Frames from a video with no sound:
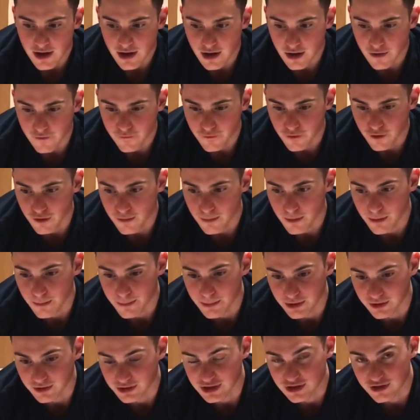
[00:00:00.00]

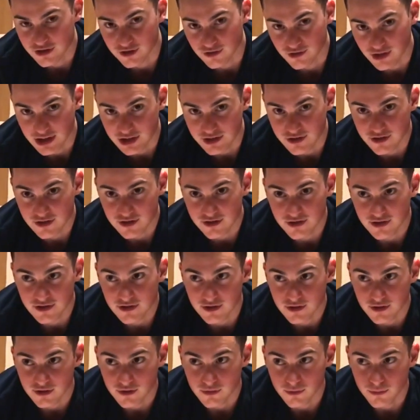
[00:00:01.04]
mobility stretch
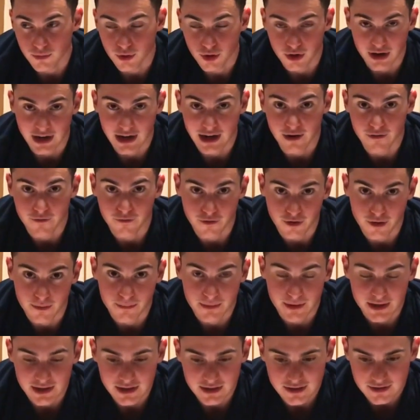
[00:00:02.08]
workout
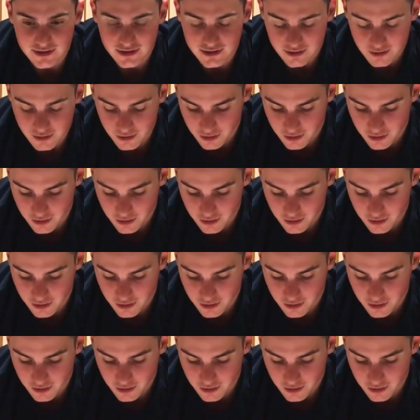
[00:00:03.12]
from this,